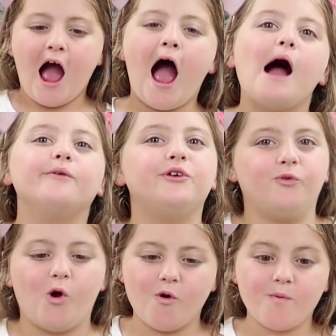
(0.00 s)
how you
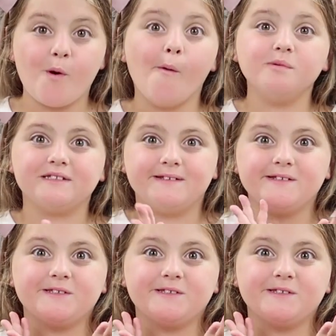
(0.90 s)
open up to the